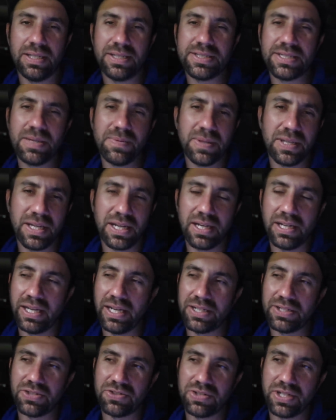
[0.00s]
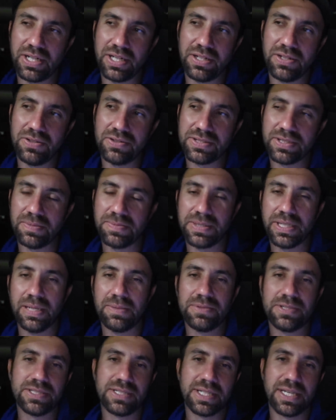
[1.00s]
it's something I'd like to try to do
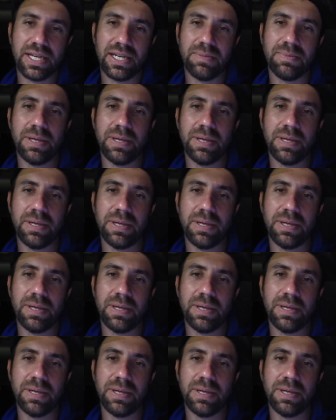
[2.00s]
sometime just to kind